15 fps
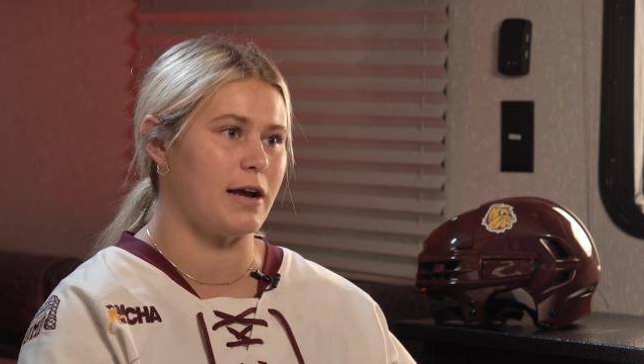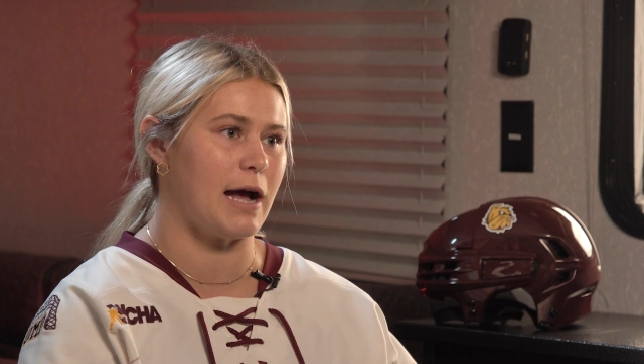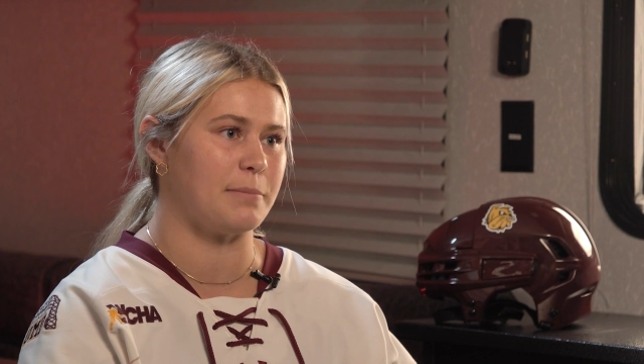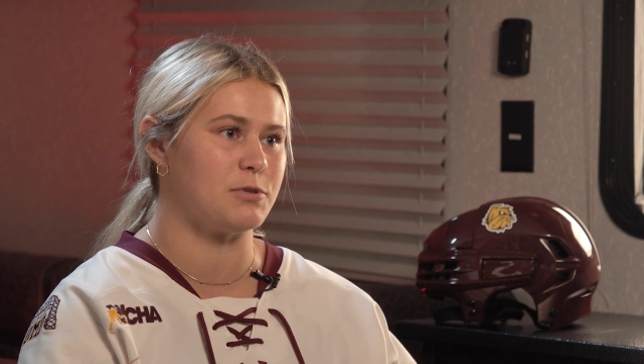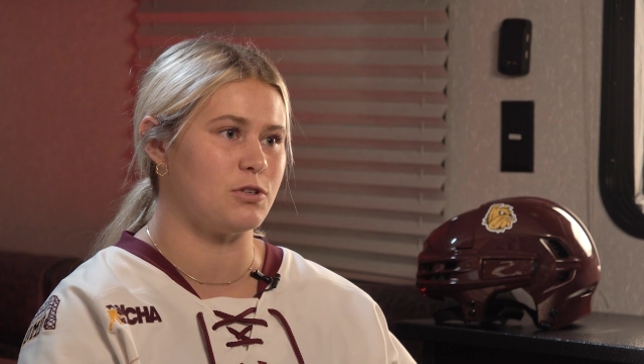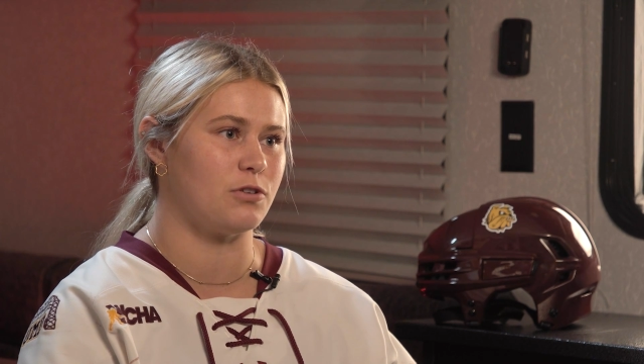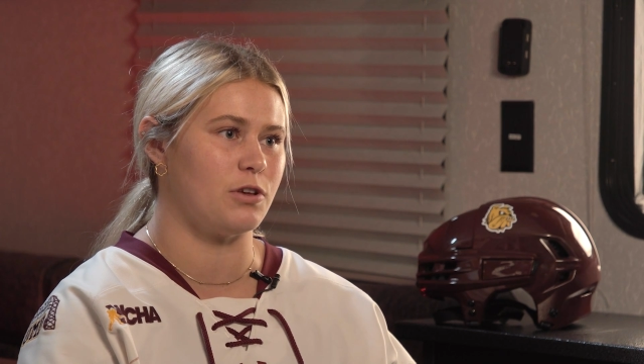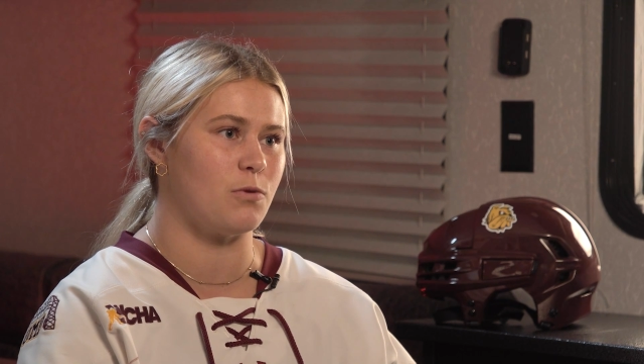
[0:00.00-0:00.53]

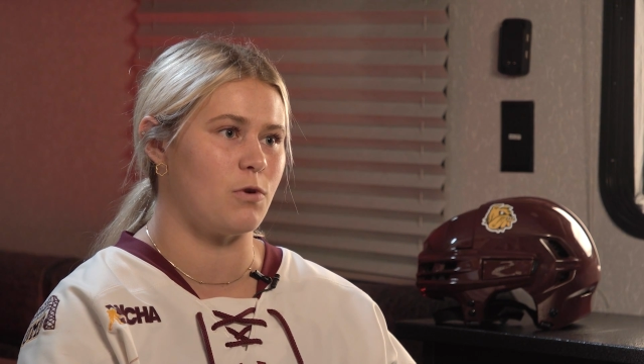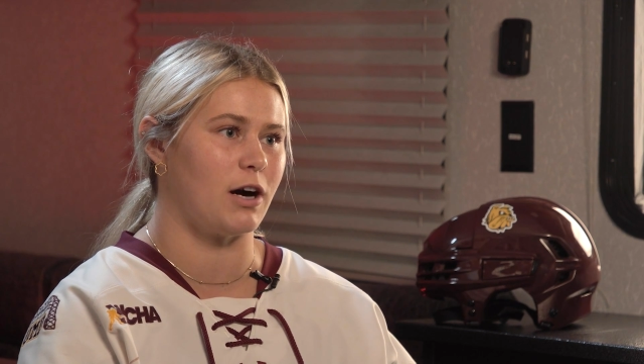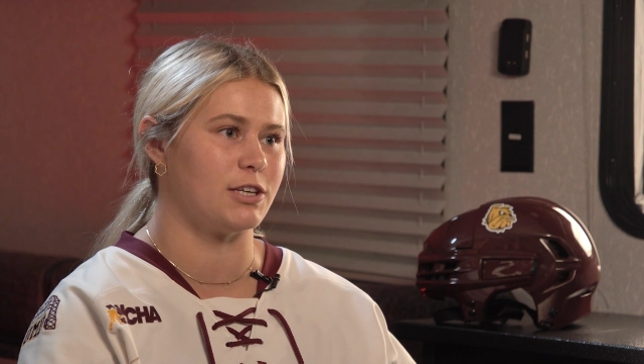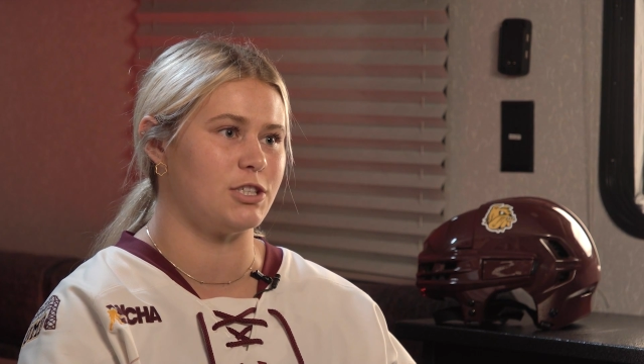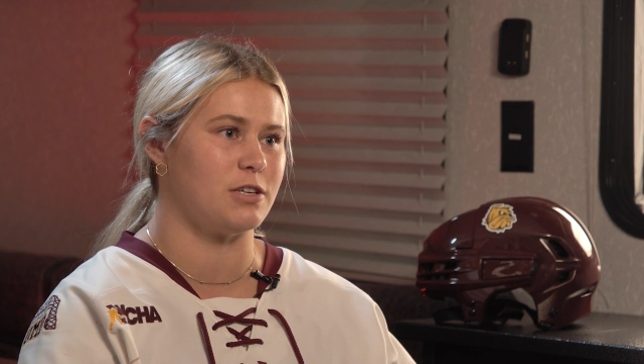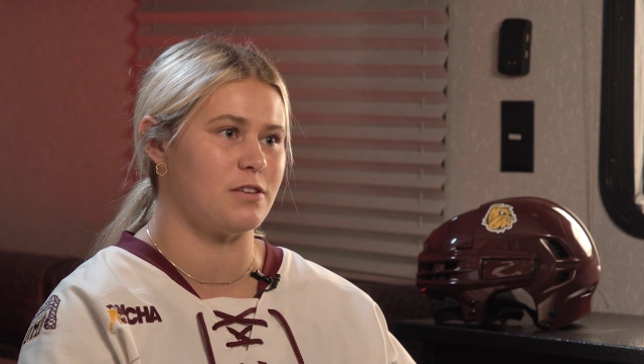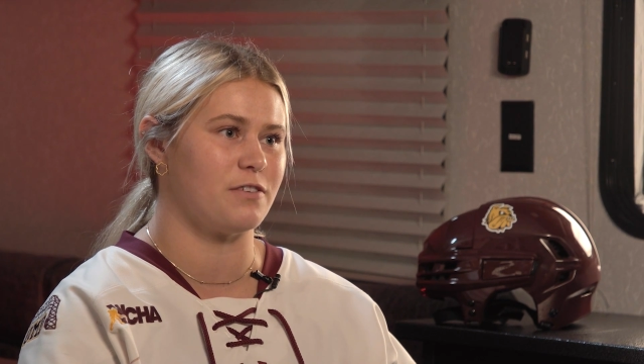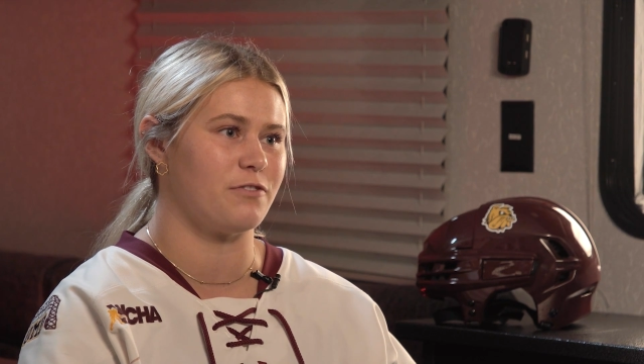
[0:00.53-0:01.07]
Absolutely.
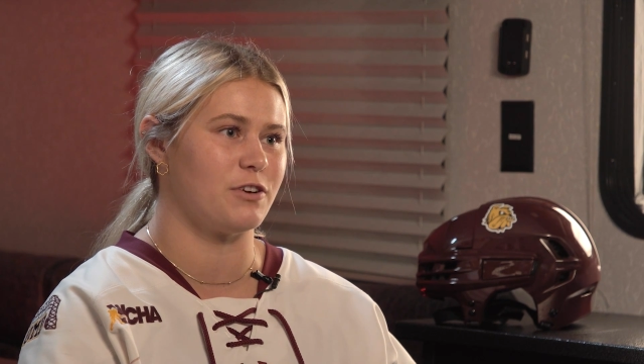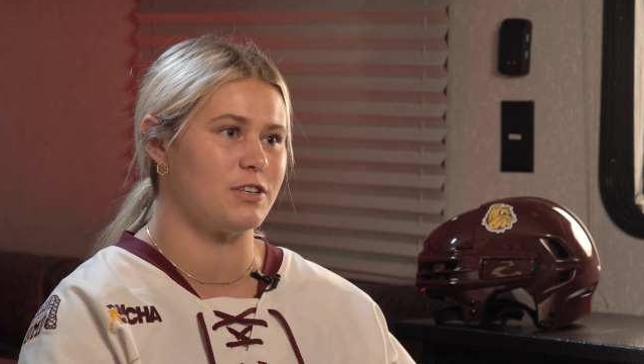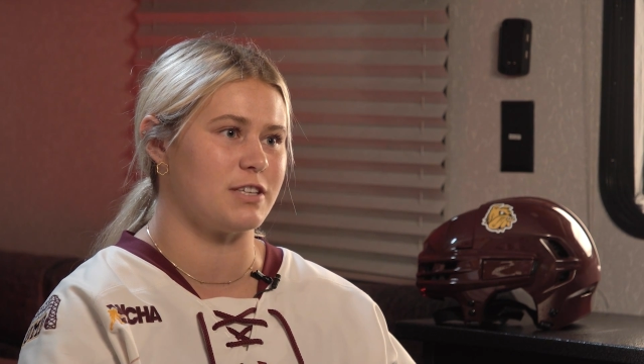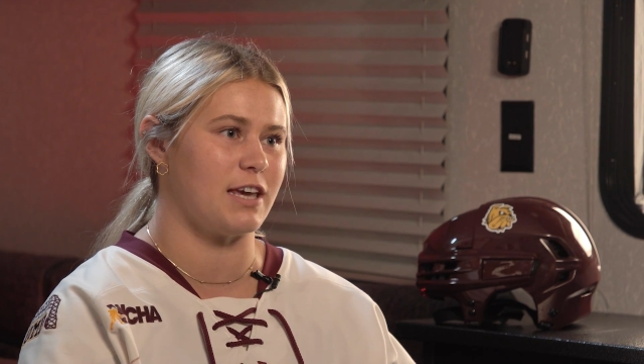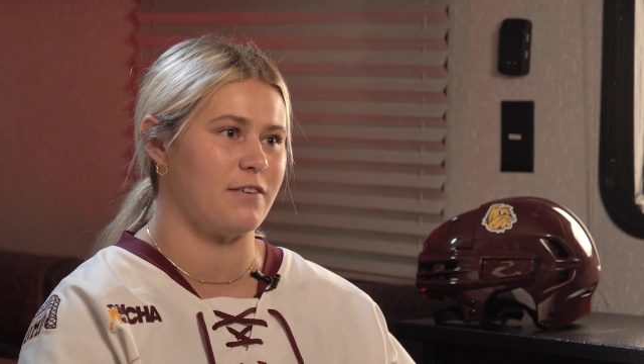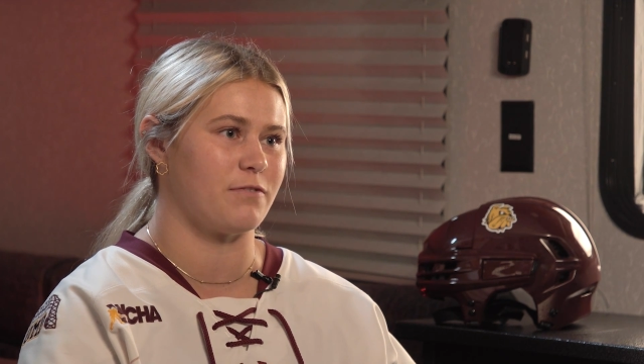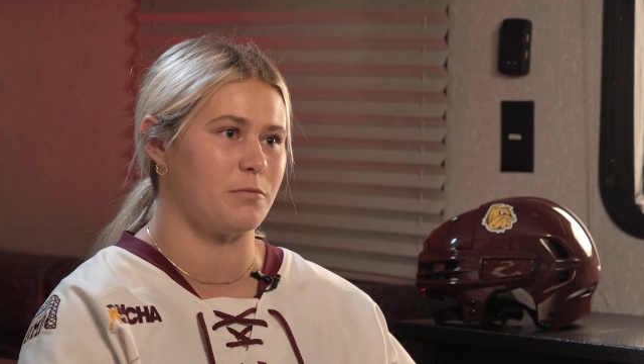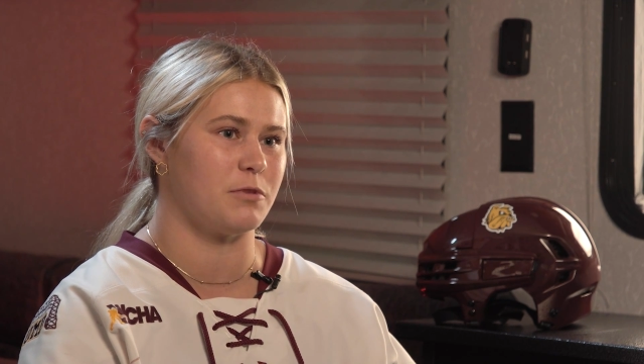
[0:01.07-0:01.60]
Watching the first
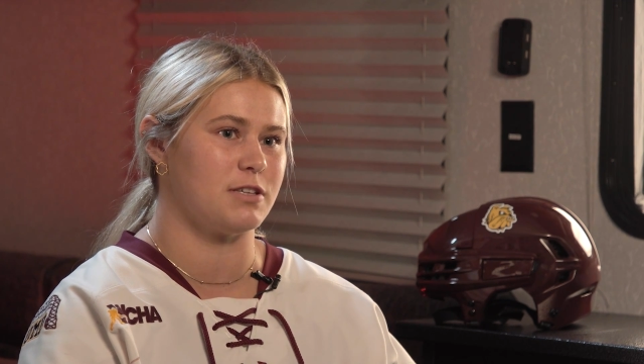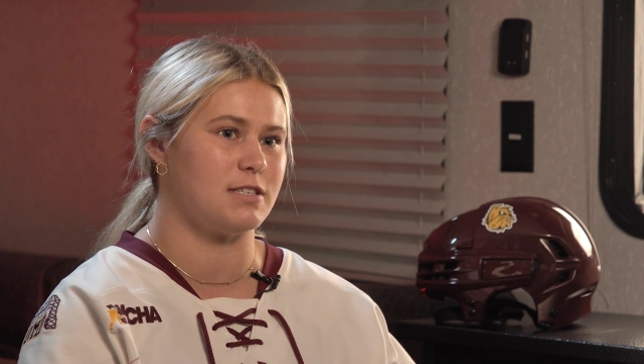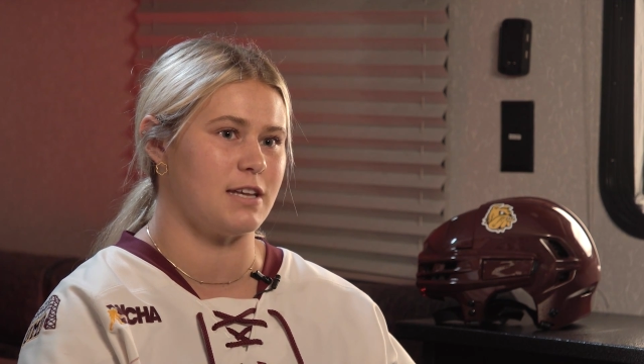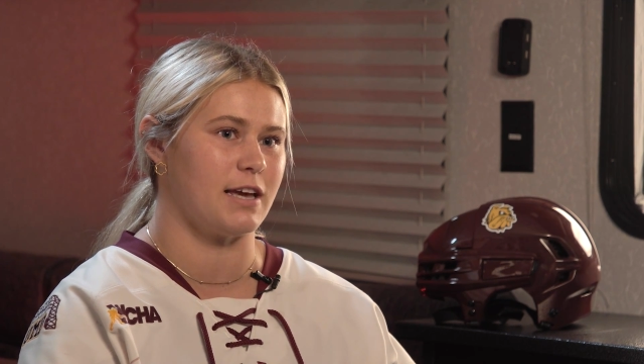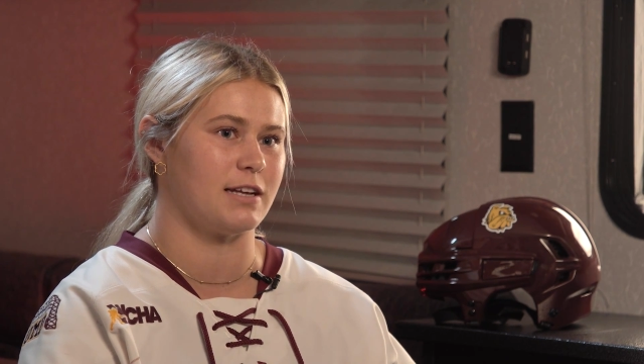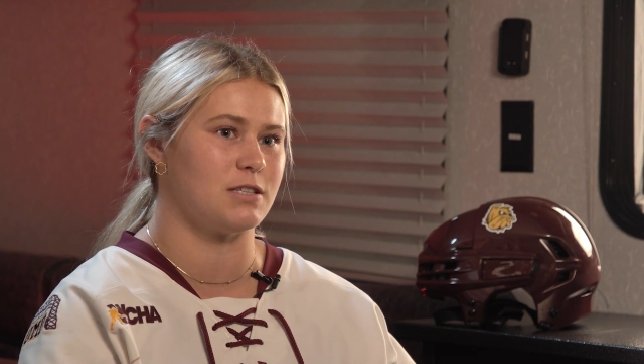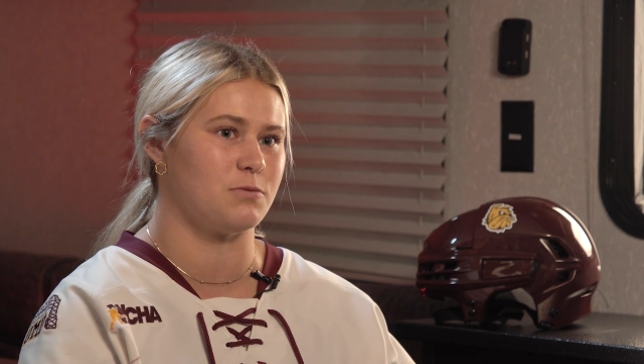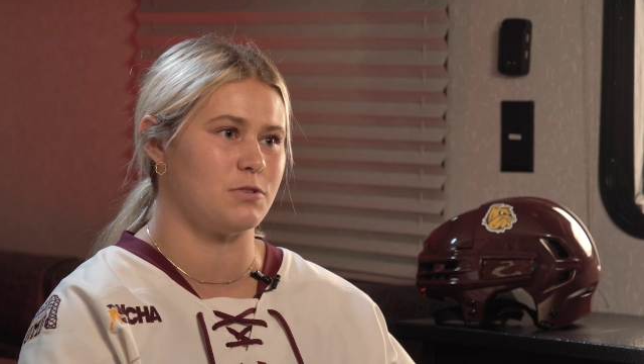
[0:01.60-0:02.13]
game from the stands